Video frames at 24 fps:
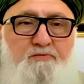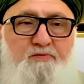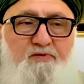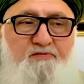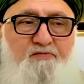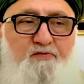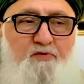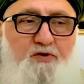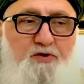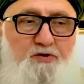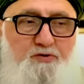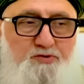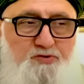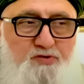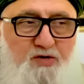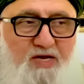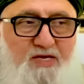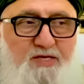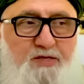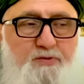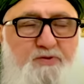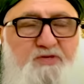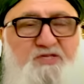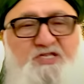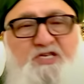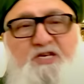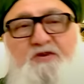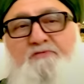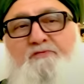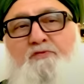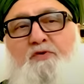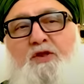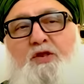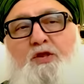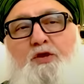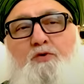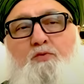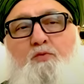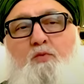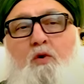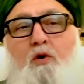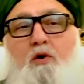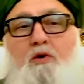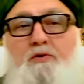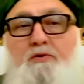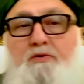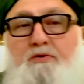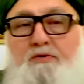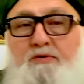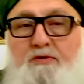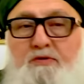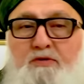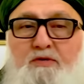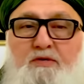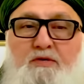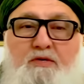before you try to achieve what you want